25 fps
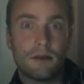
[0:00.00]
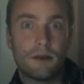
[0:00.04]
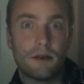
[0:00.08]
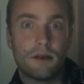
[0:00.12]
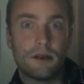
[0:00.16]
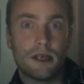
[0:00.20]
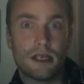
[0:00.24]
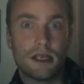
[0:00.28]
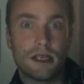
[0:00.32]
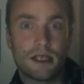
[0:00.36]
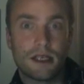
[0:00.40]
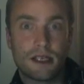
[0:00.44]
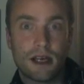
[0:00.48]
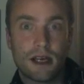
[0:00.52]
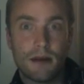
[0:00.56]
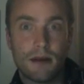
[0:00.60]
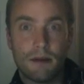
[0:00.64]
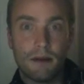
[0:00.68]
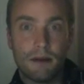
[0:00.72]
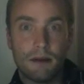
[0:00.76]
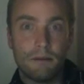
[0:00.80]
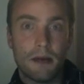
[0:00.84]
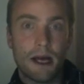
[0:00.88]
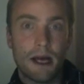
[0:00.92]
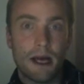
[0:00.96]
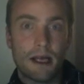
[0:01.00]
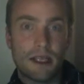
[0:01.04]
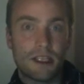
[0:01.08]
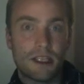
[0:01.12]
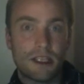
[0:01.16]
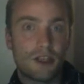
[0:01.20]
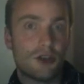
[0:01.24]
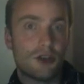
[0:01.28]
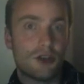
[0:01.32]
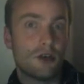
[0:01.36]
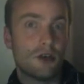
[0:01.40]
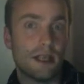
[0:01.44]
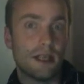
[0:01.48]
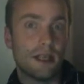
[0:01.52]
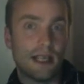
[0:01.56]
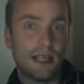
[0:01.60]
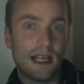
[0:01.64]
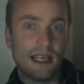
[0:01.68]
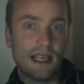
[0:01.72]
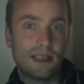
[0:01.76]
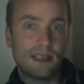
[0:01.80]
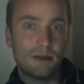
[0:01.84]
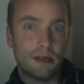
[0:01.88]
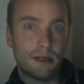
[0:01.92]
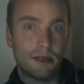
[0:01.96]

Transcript: is coming back. He's joining Liquid.